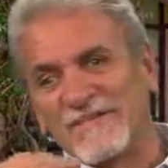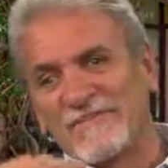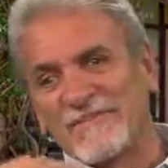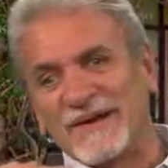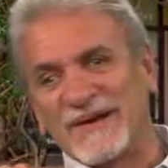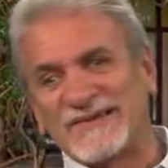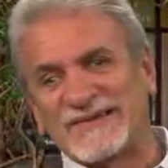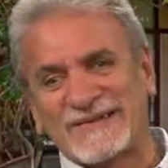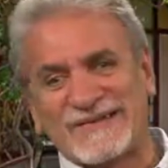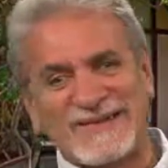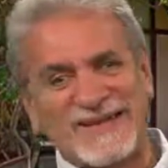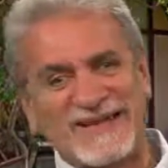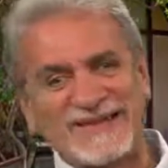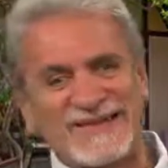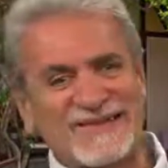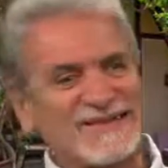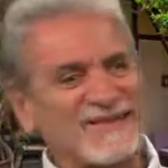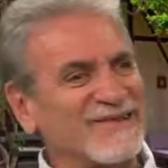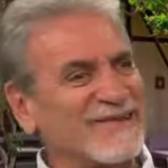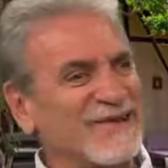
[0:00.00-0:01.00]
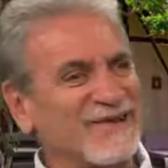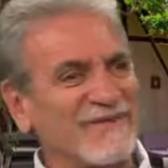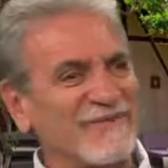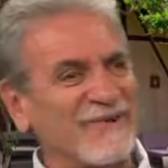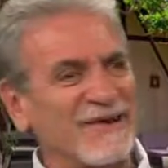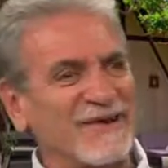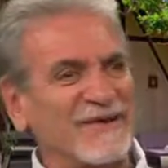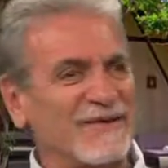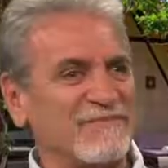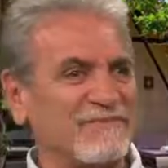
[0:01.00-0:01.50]
But it's just a lot of
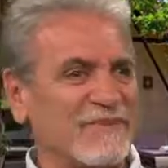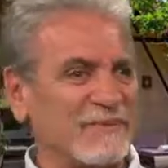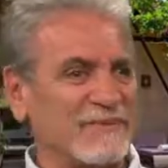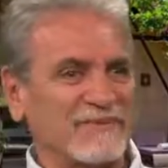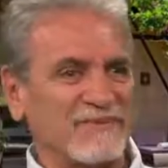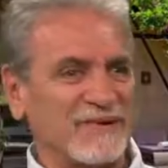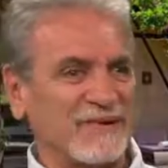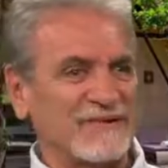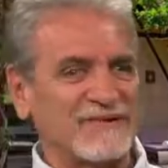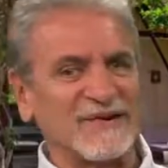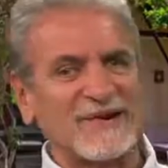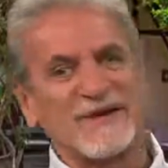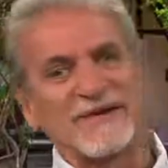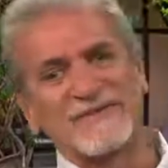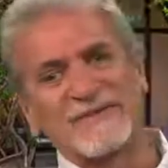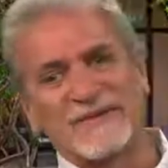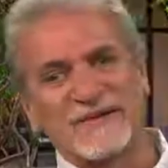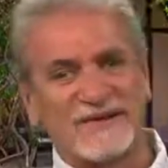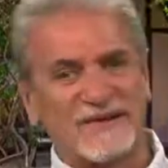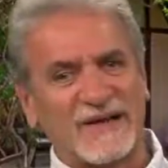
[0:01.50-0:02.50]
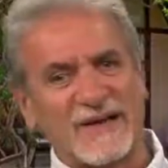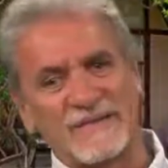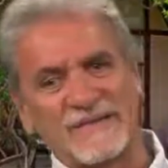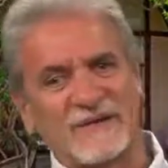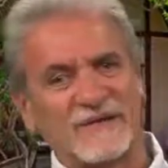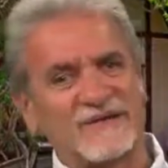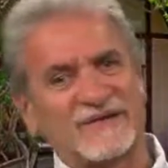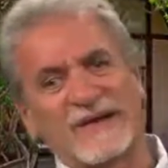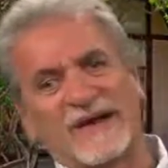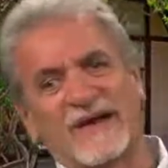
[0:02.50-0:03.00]
fun, and people try to solve it, and they have a
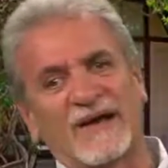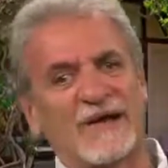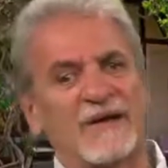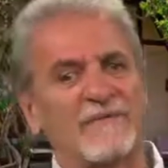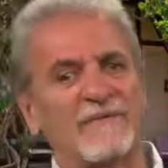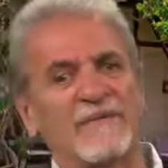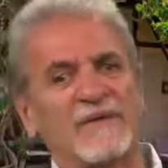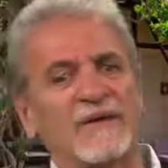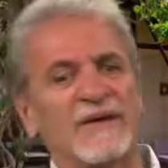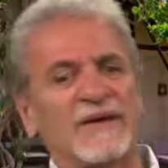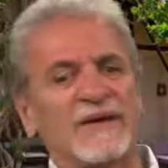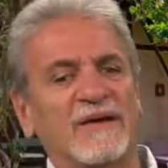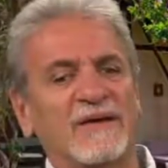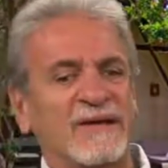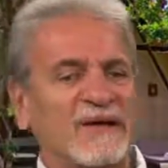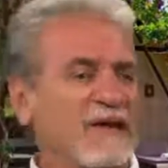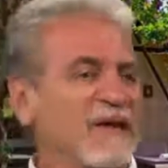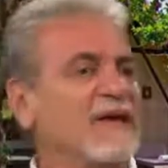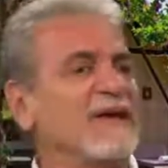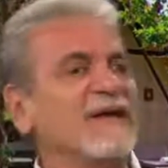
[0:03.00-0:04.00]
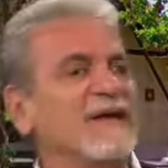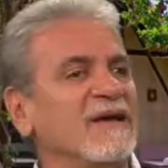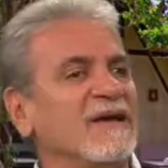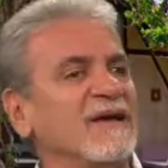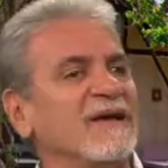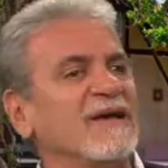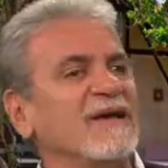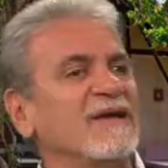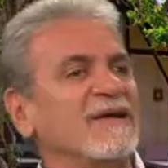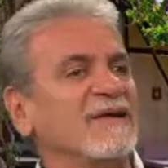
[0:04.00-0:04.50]
good time. They're
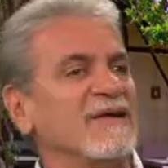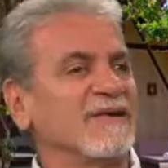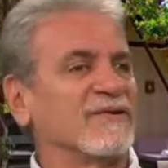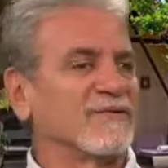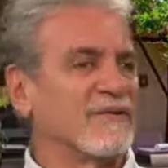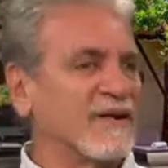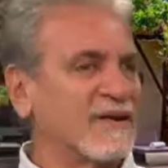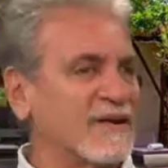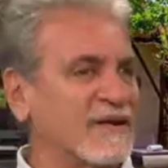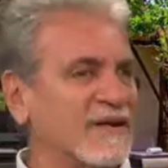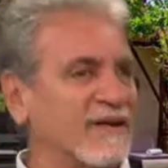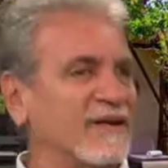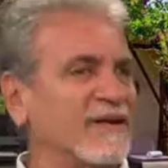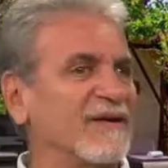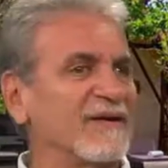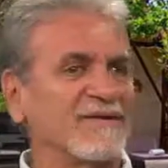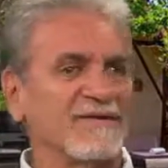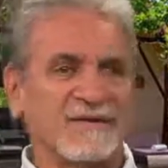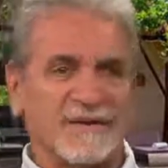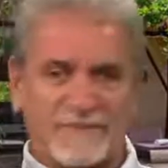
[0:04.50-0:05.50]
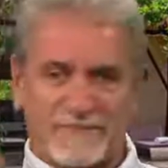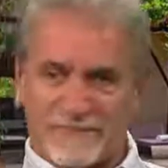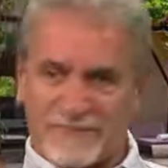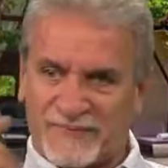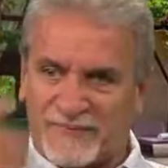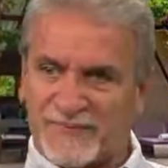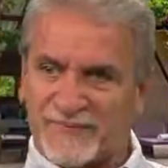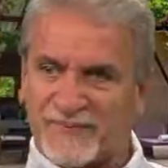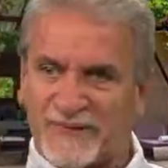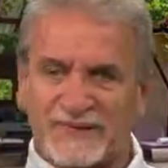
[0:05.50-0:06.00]
eating, they're drinking. It's like,
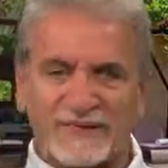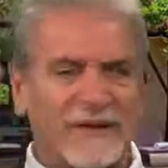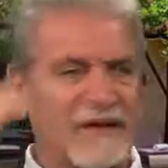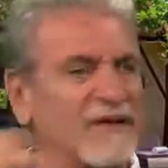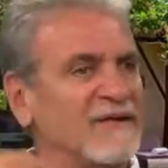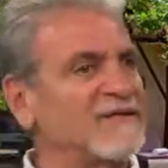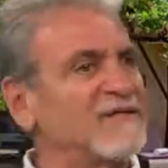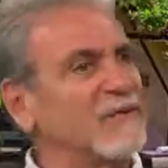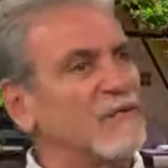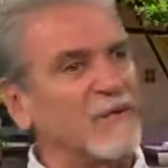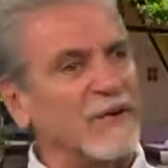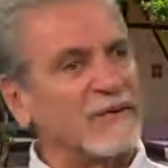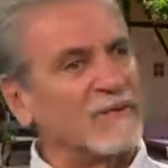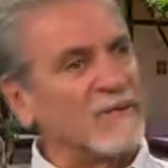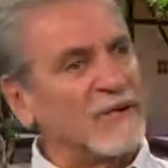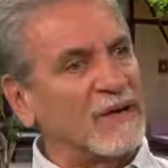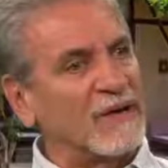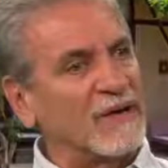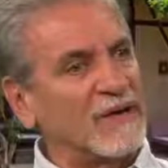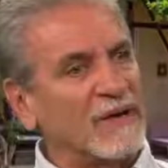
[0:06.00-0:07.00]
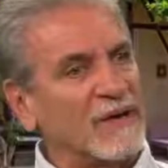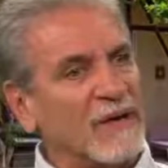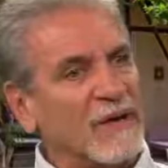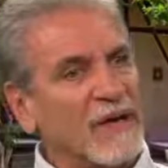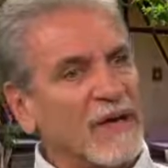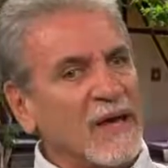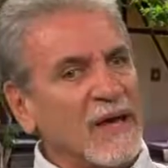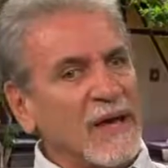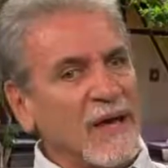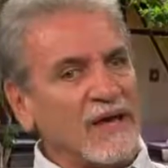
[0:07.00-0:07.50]
it's a win-win.
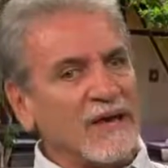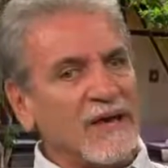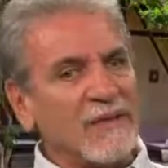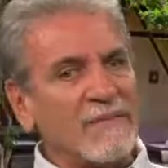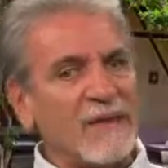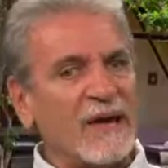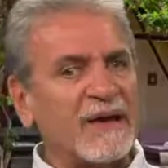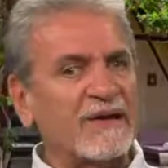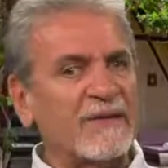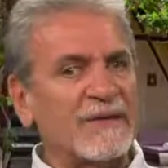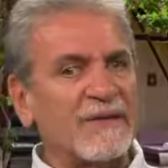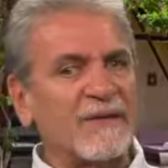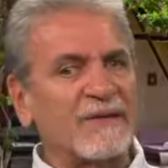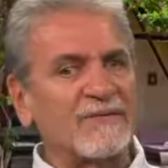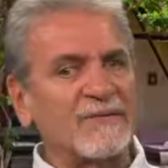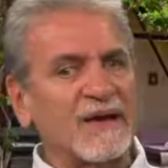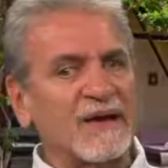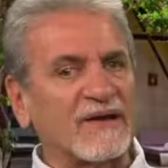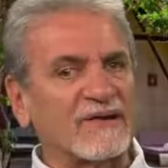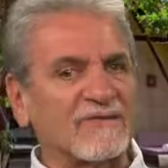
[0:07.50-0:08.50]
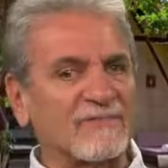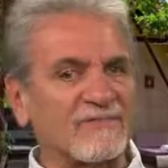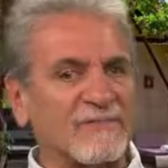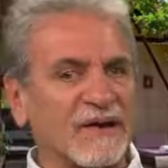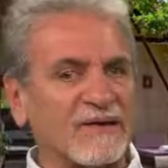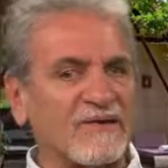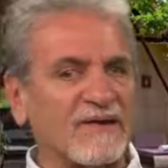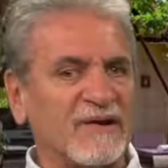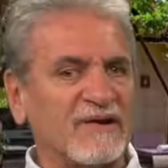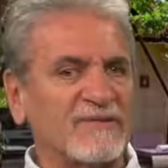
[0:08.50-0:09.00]
And they make it a whole night, because
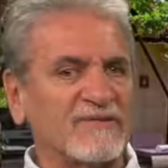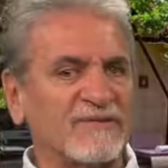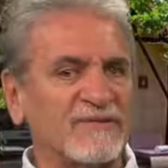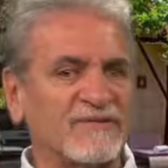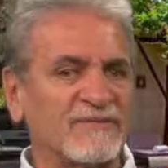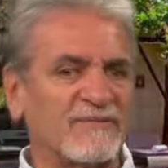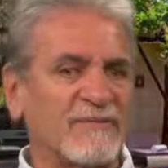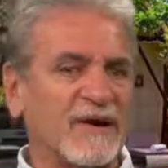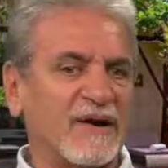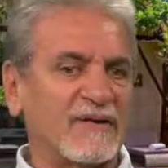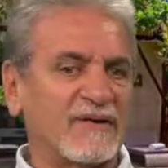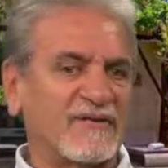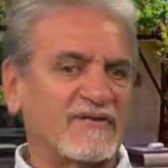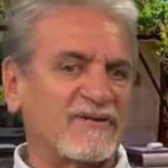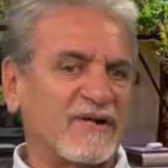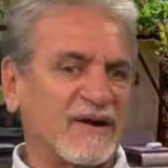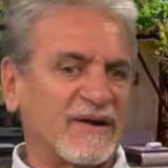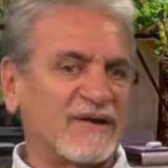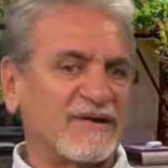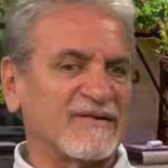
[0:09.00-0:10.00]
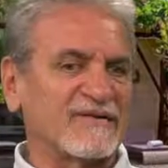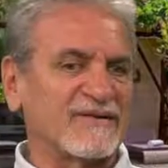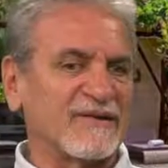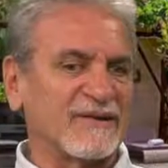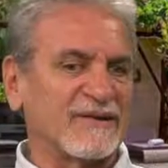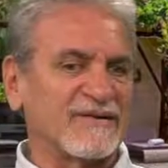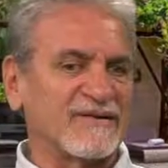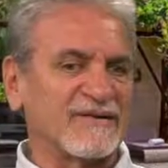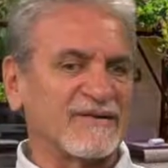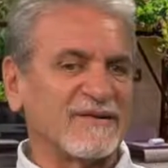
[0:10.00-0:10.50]
Margiano's is smart. You check in at
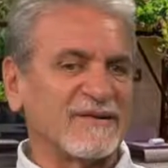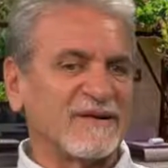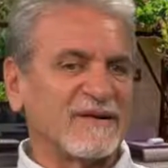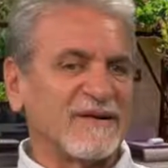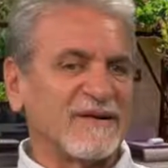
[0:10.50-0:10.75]
6.